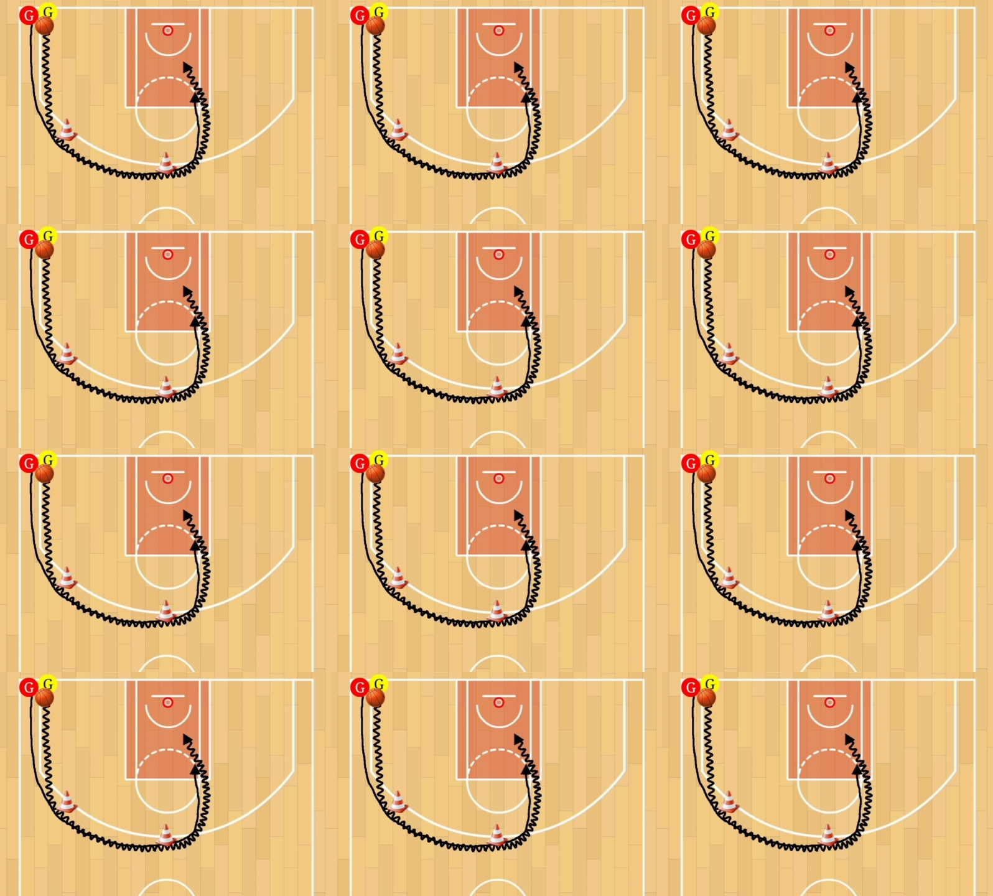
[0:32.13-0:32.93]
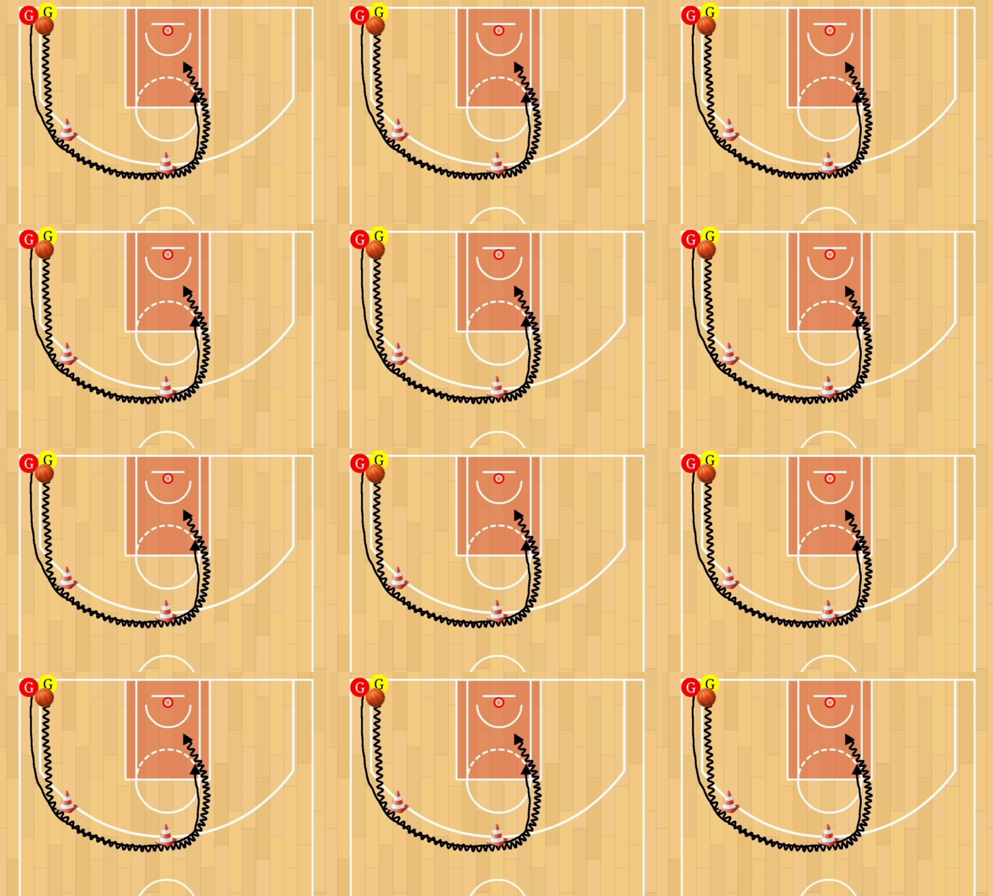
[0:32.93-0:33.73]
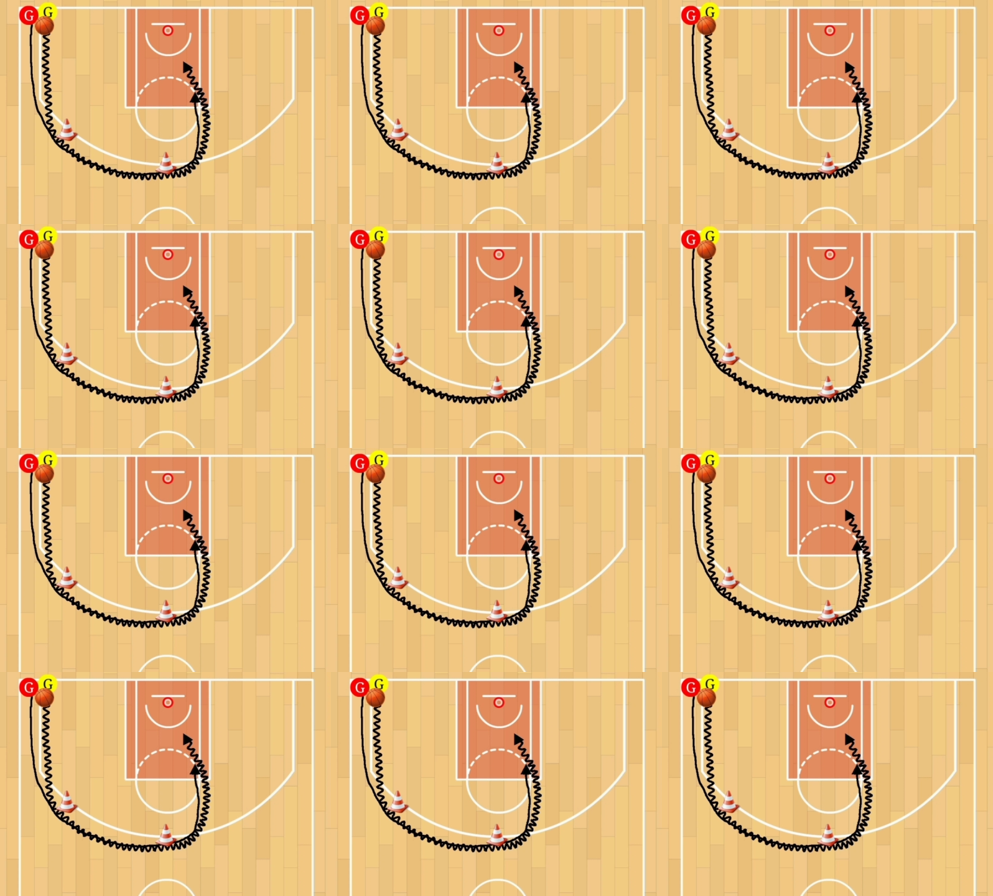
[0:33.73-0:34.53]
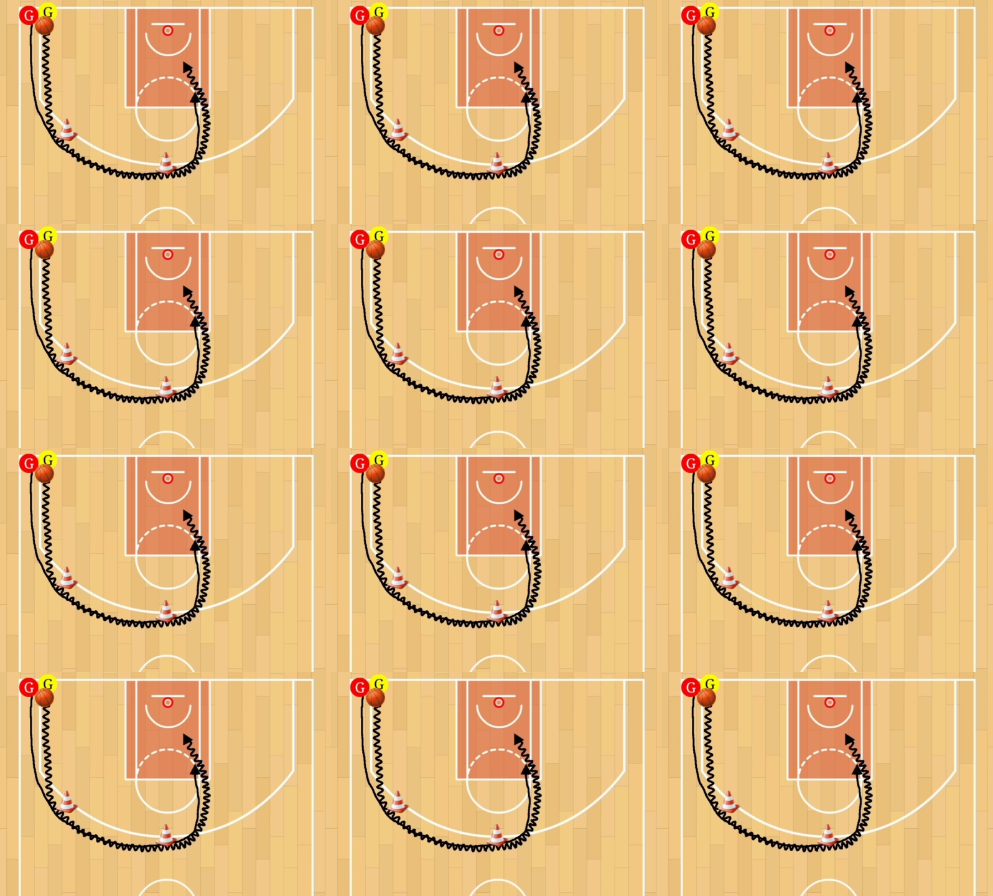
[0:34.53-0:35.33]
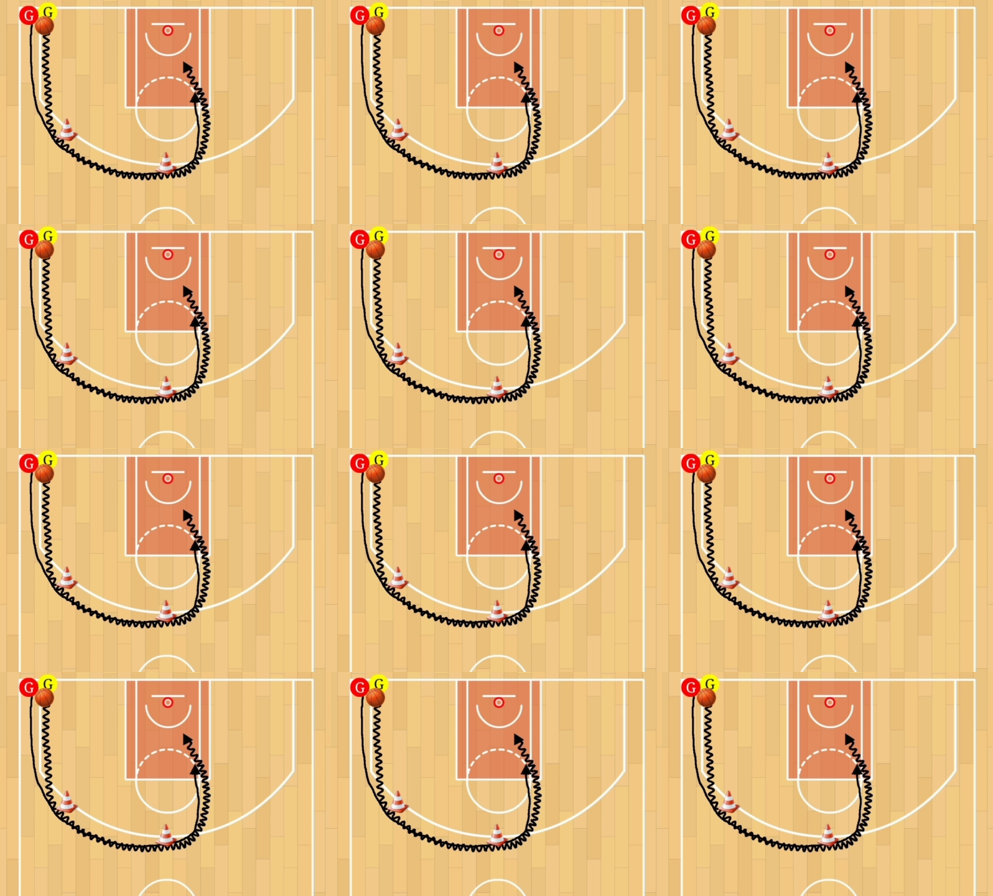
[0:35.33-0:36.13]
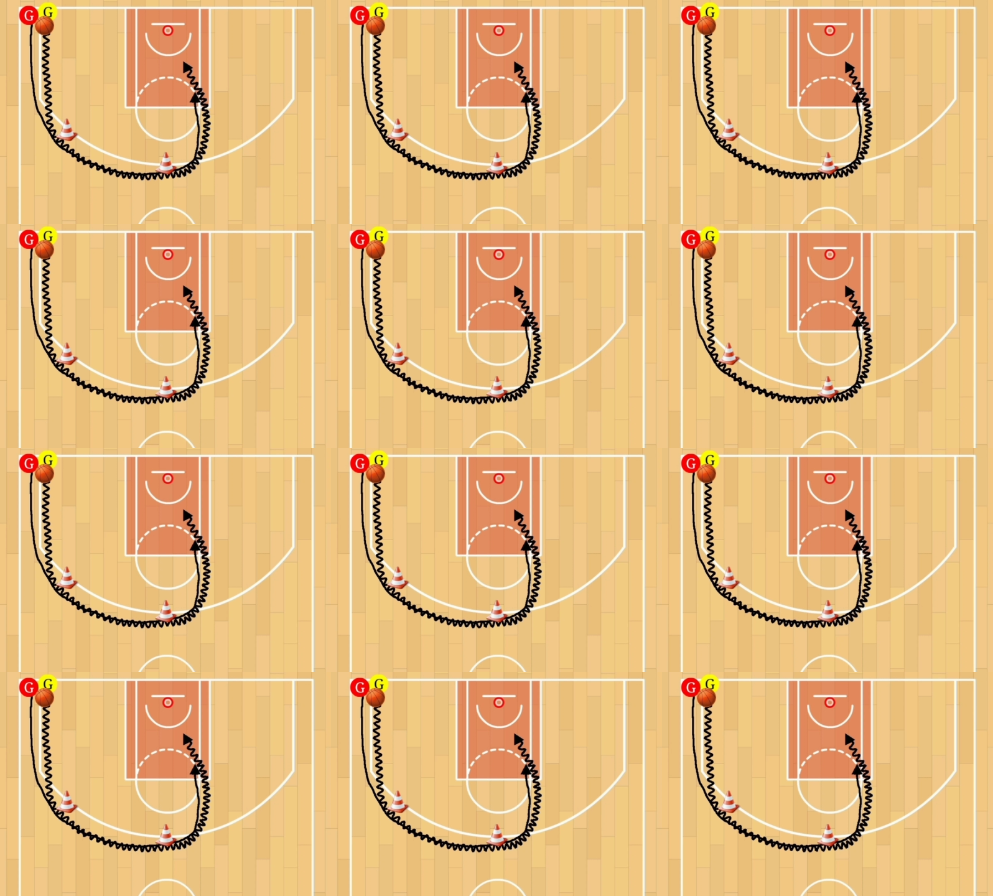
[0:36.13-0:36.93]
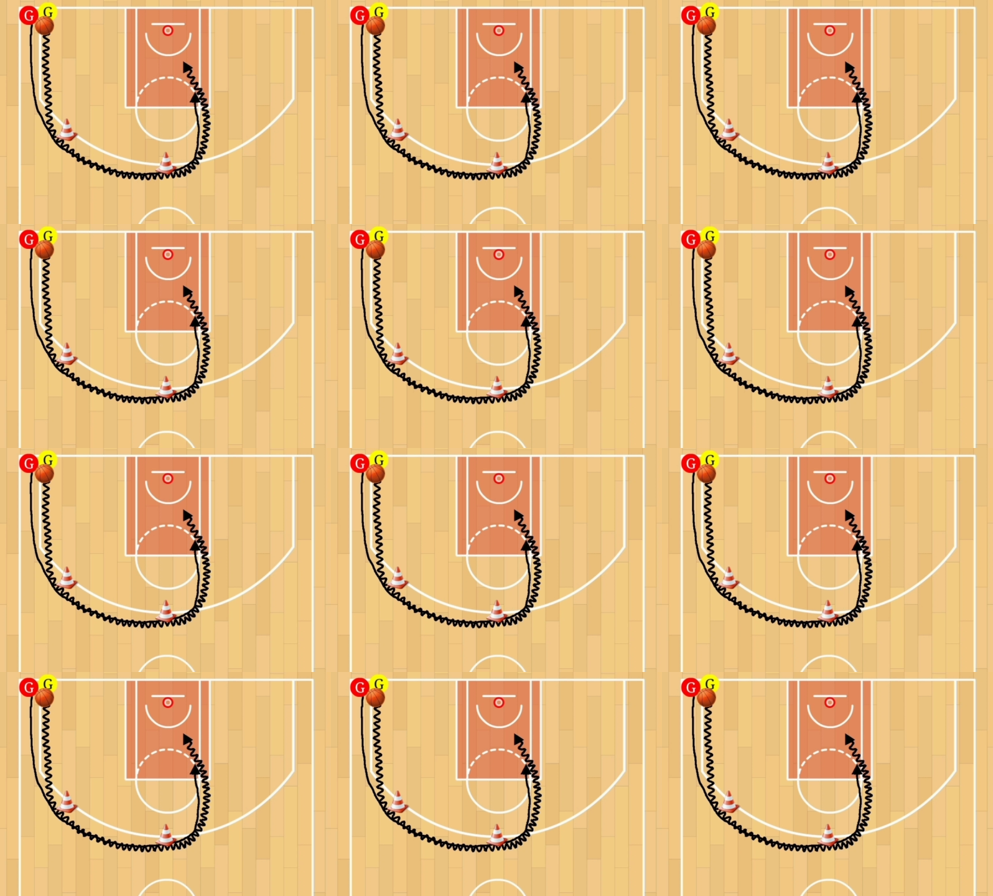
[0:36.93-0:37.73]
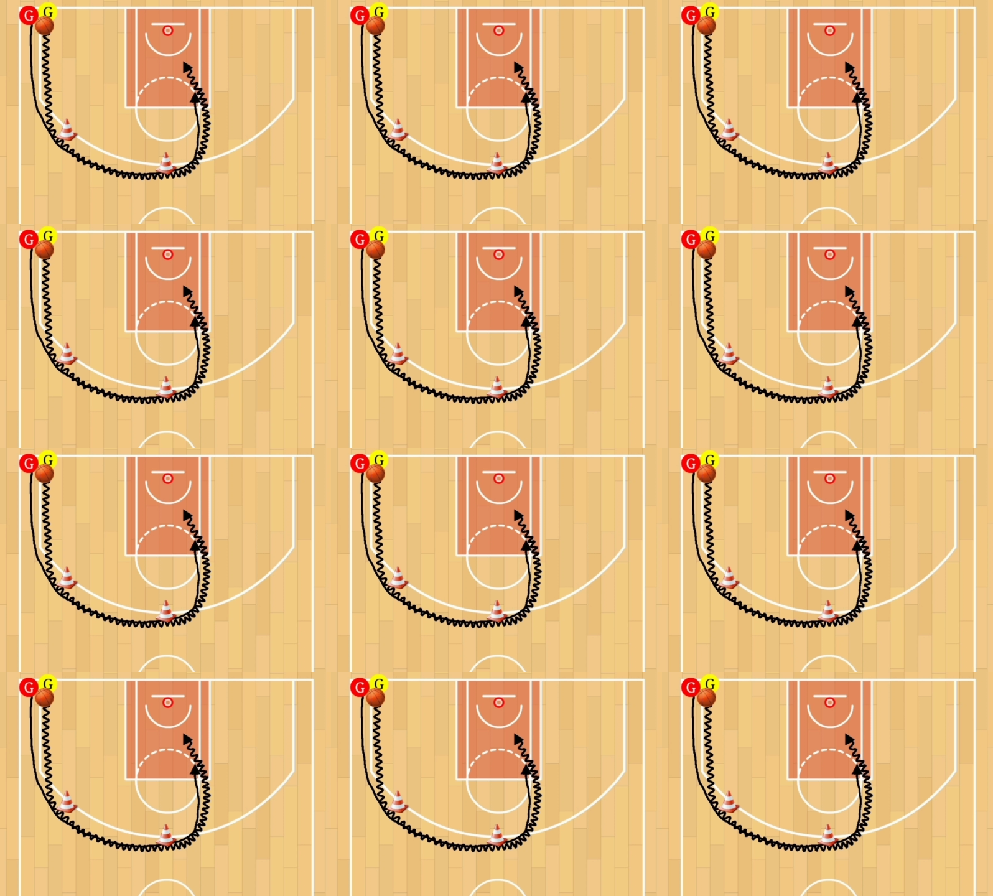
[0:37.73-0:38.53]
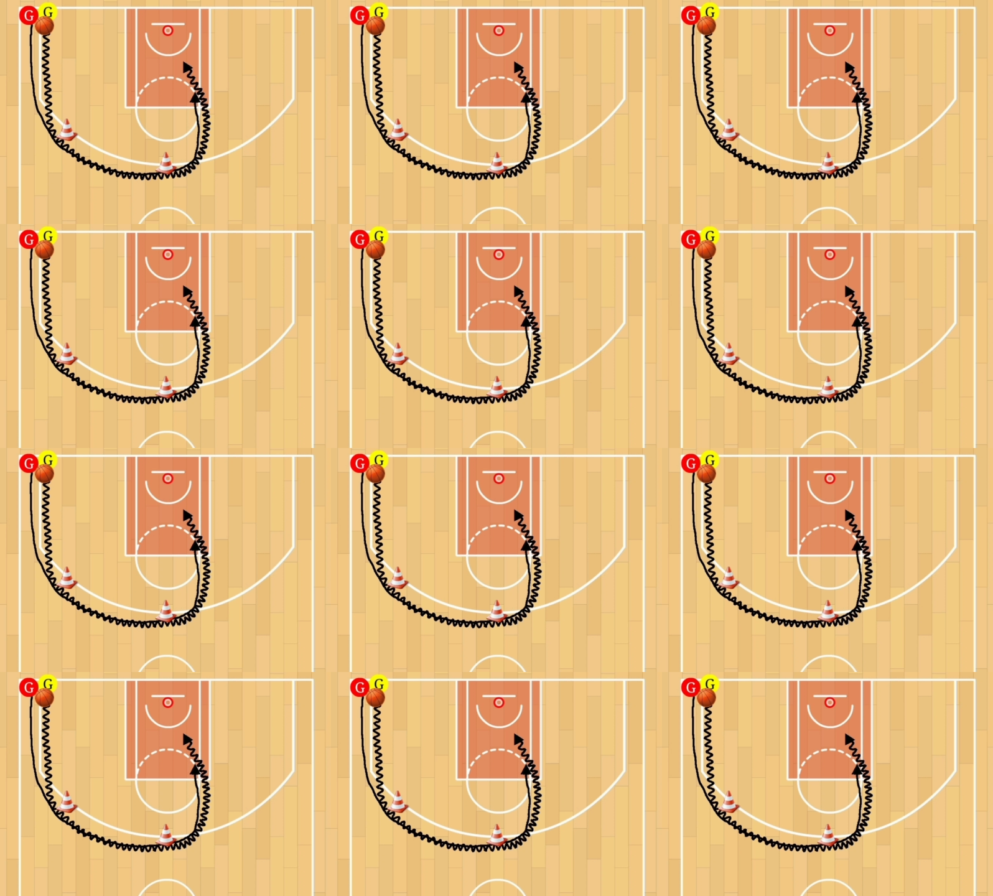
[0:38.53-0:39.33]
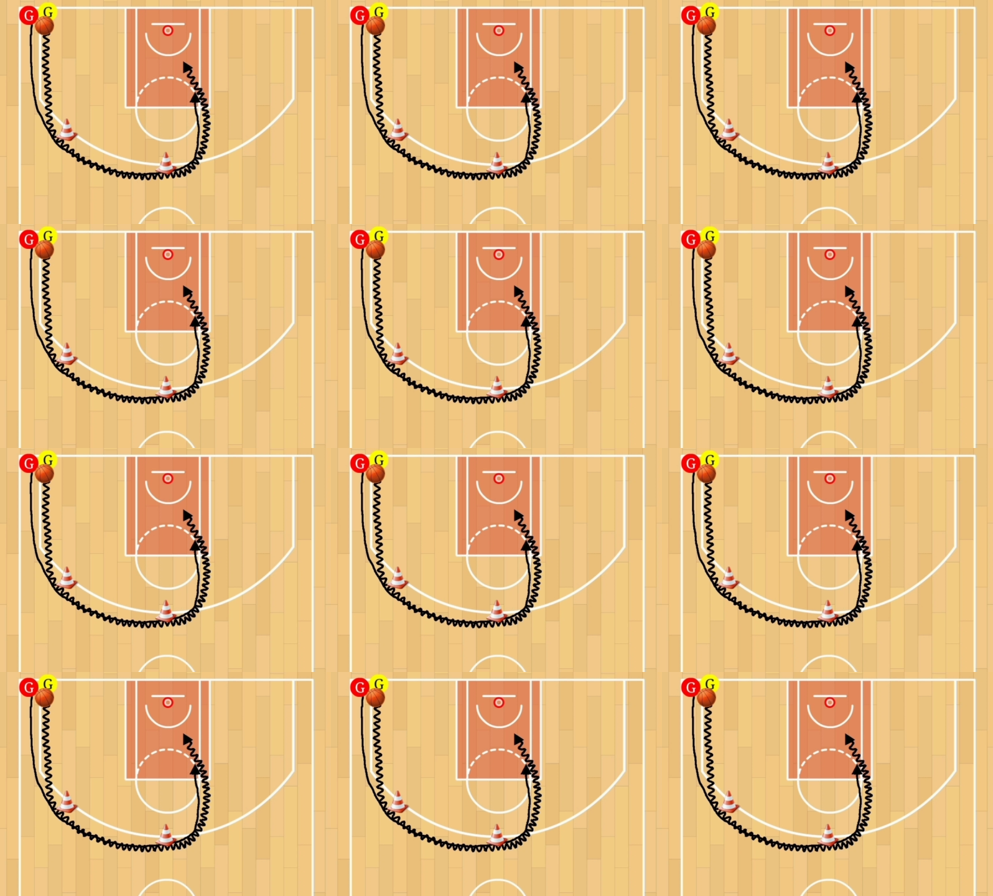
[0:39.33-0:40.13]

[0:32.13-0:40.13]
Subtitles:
No face is visible, so there are no lips to read.